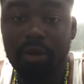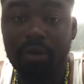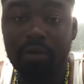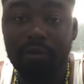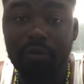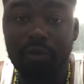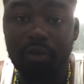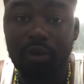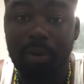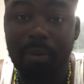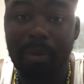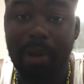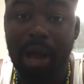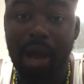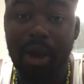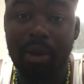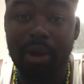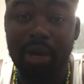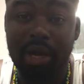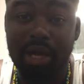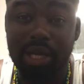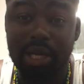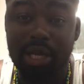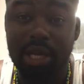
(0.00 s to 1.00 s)
for
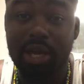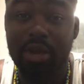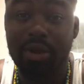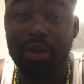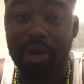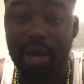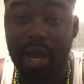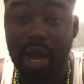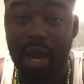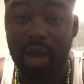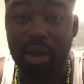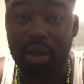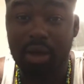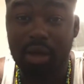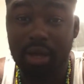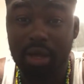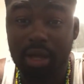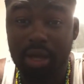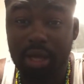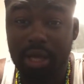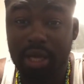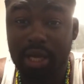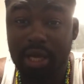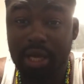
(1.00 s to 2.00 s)
about a year now.
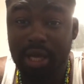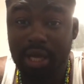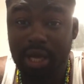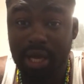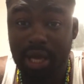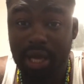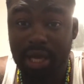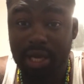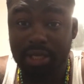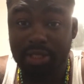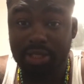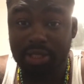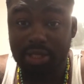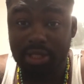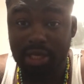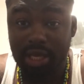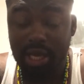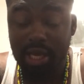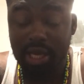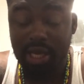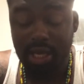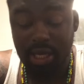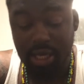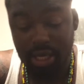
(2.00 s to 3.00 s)
And
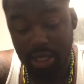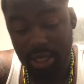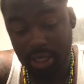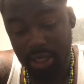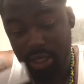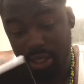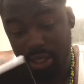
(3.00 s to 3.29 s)
today